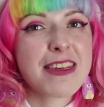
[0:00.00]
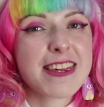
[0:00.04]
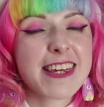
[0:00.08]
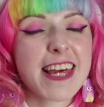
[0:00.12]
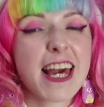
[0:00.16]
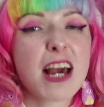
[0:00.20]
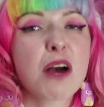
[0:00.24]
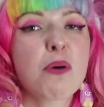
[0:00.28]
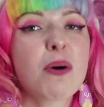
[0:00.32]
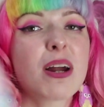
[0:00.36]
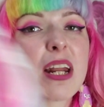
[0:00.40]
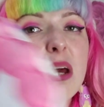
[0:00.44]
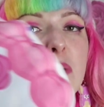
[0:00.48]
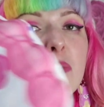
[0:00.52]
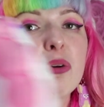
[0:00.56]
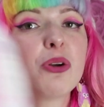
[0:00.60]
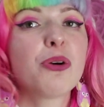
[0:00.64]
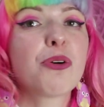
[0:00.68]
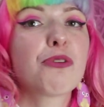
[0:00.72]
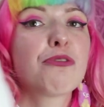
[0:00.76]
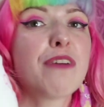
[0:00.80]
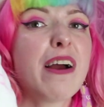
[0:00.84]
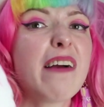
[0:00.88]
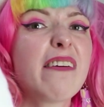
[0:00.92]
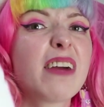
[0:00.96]
still and it will
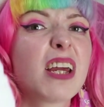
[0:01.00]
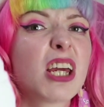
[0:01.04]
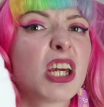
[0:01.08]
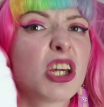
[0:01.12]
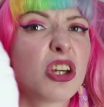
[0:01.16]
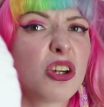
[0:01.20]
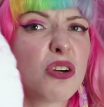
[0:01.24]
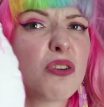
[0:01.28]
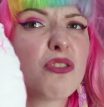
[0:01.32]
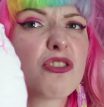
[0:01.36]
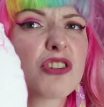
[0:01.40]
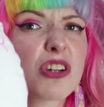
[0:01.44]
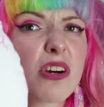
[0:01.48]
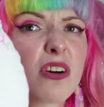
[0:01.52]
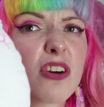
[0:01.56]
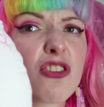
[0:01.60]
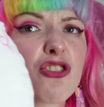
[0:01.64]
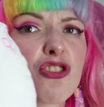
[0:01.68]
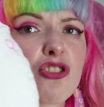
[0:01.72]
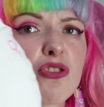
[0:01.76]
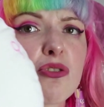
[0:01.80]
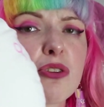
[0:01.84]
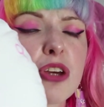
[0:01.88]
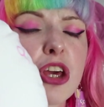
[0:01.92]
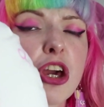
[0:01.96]
look very cute, I
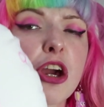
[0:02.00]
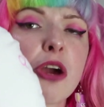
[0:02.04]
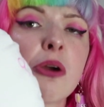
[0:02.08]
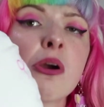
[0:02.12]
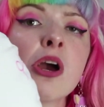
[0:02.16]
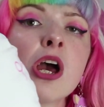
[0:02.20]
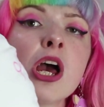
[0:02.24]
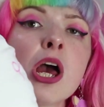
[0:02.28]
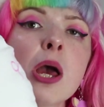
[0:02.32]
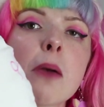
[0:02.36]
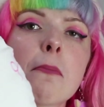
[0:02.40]
assure you,